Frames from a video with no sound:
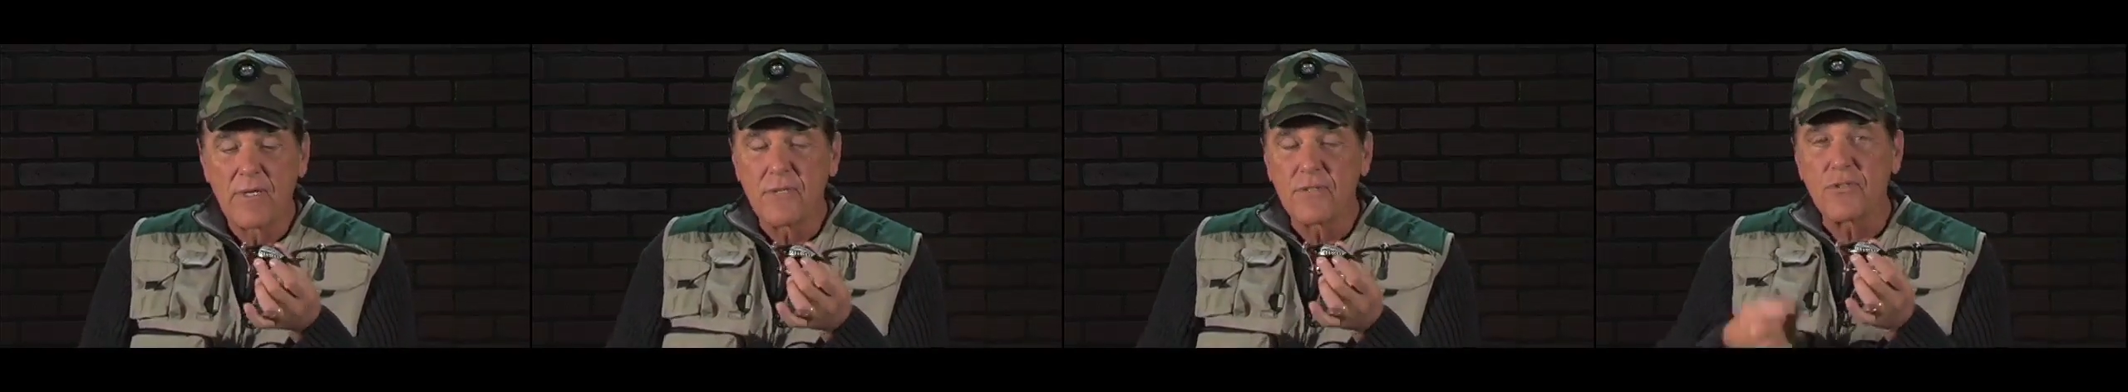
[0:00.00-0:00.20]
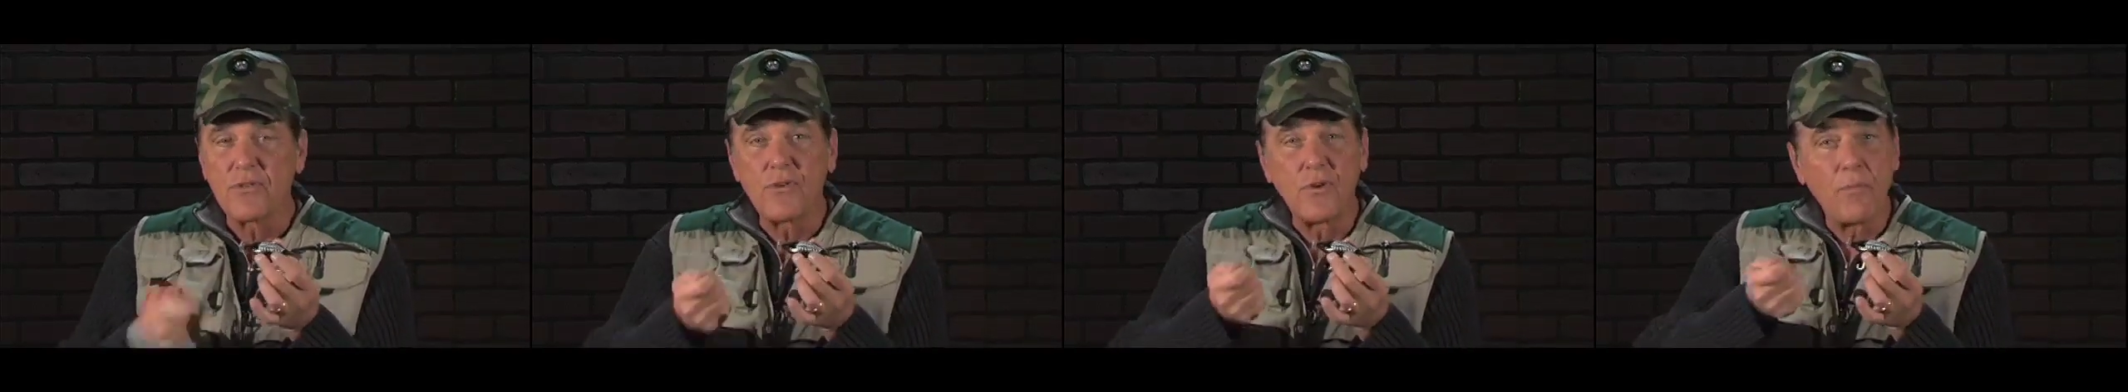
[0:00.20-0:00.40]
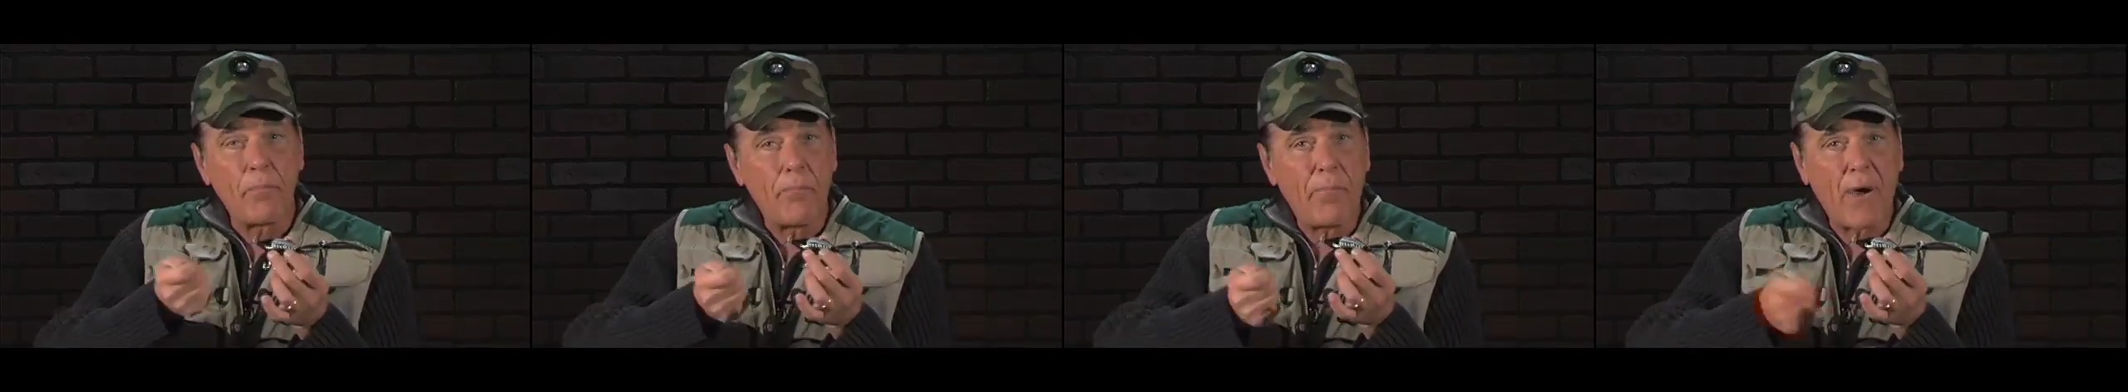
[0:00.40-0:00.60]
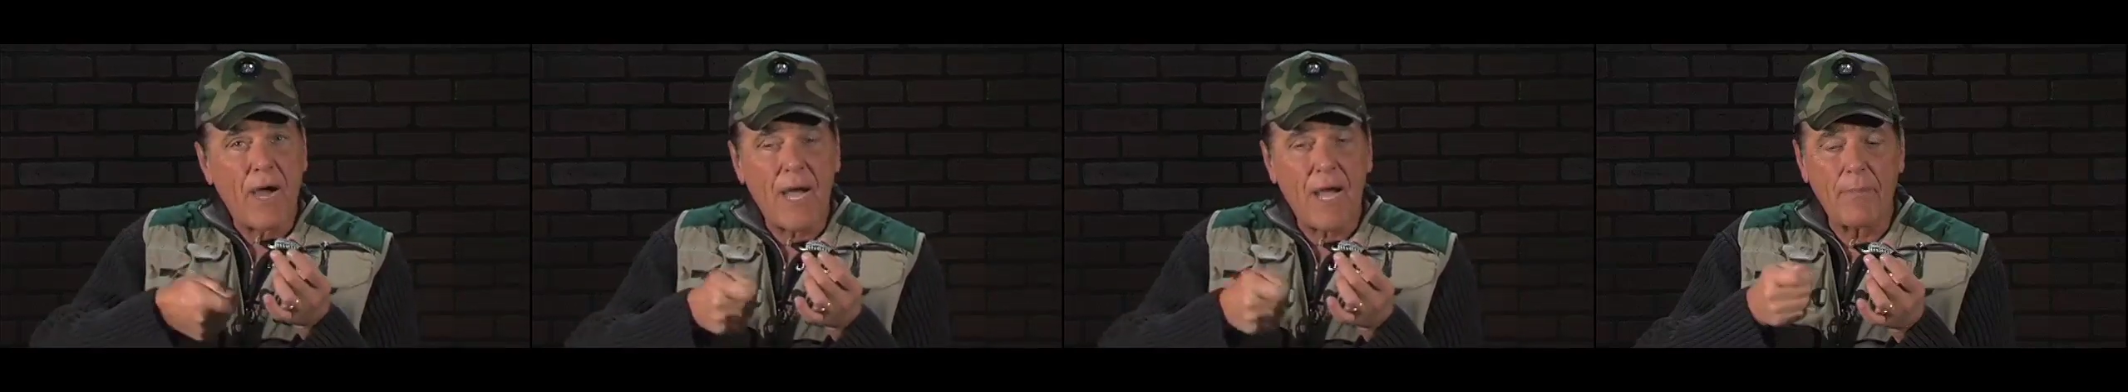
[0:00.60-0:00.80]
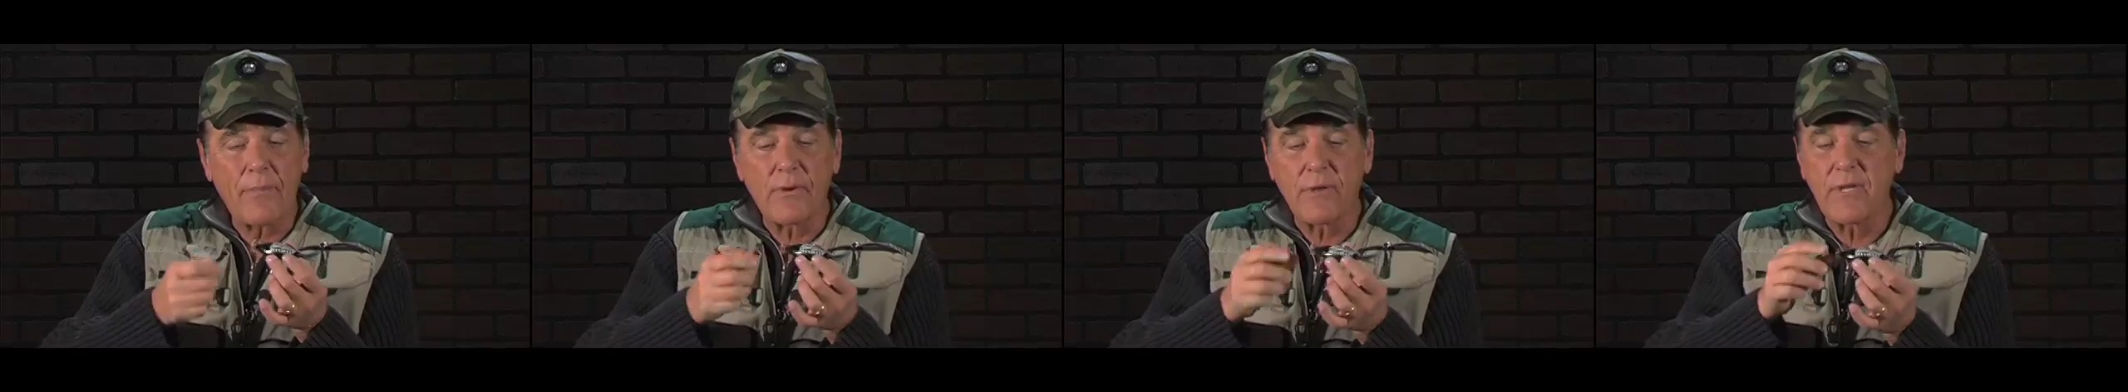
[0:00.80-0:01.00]
So you
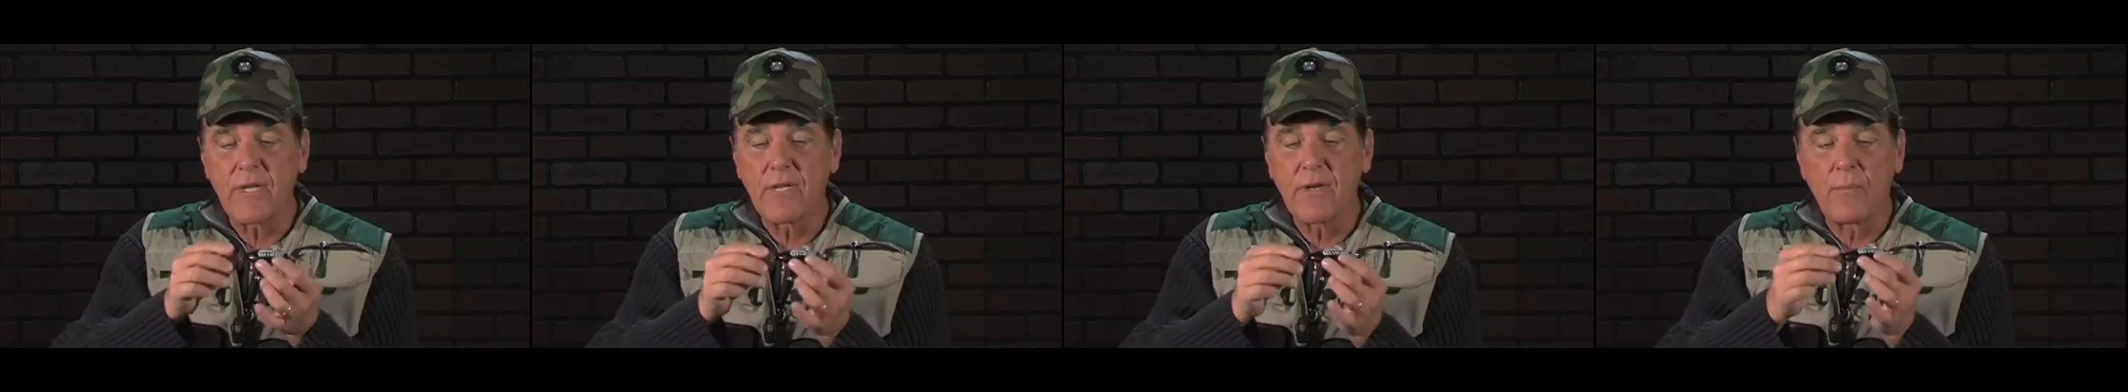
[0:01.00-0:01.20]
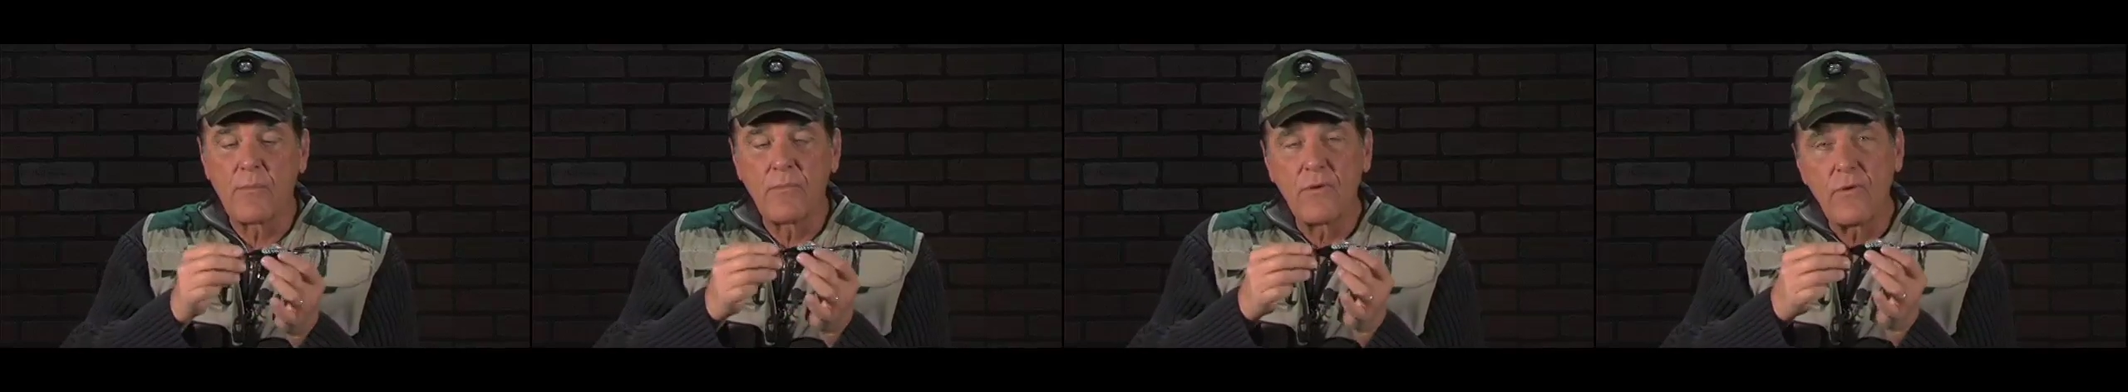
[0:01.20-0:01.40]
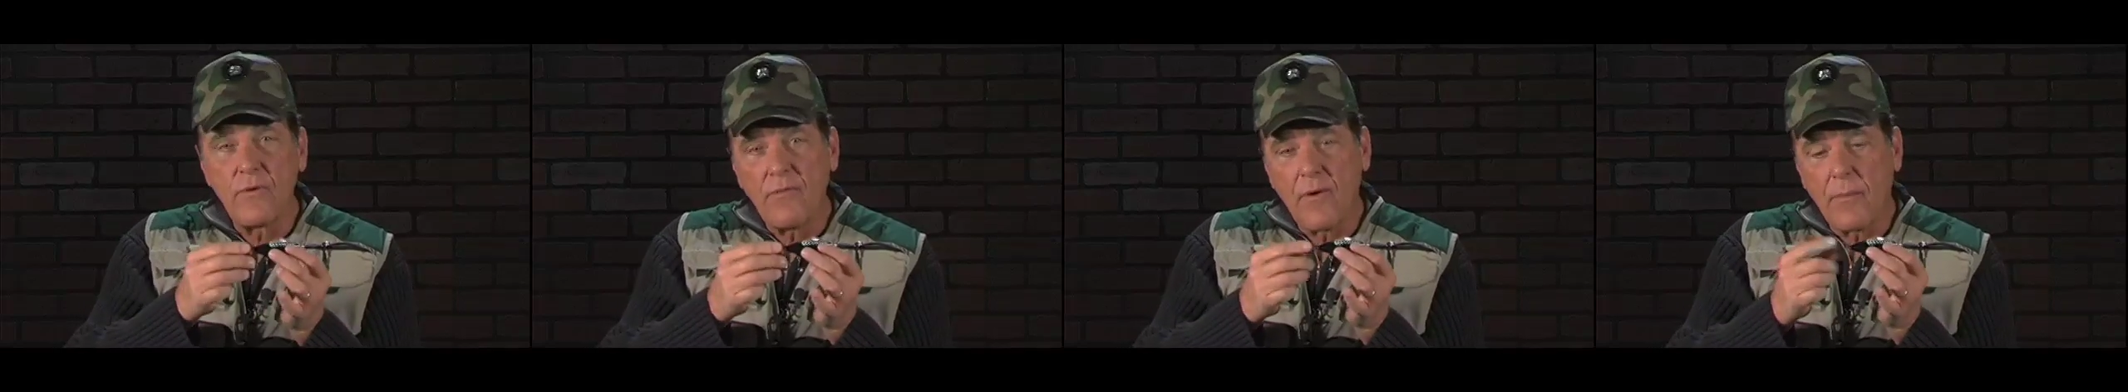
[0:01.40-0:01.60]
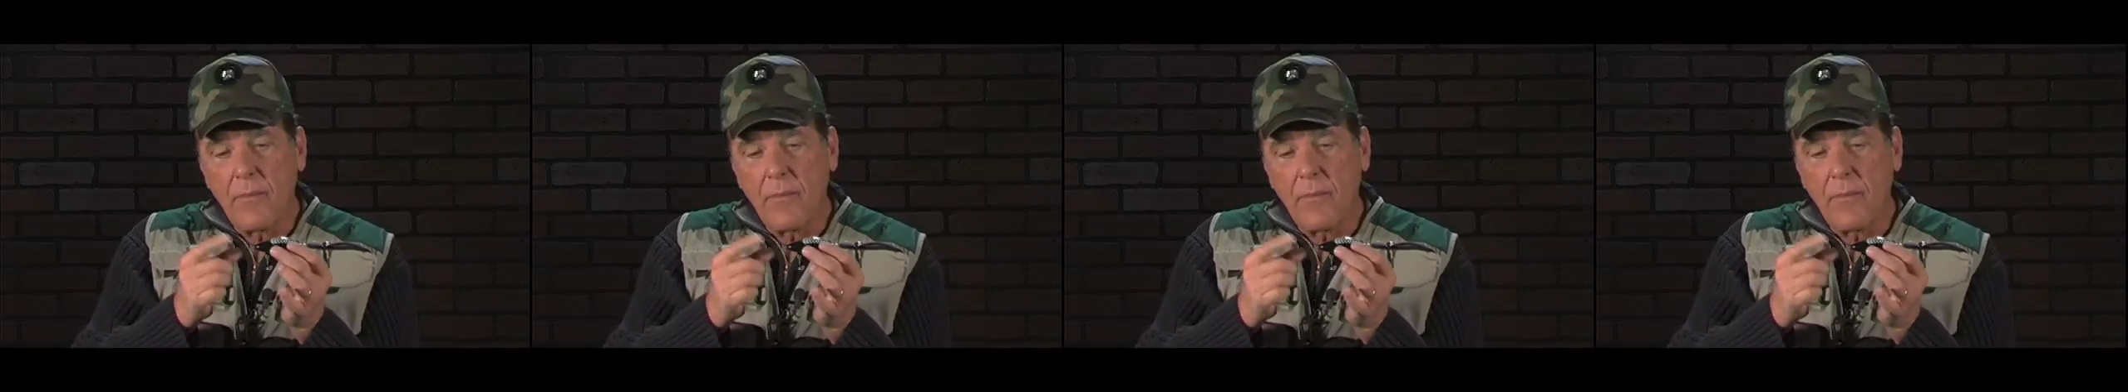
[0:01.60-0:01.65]
pop it, it'll move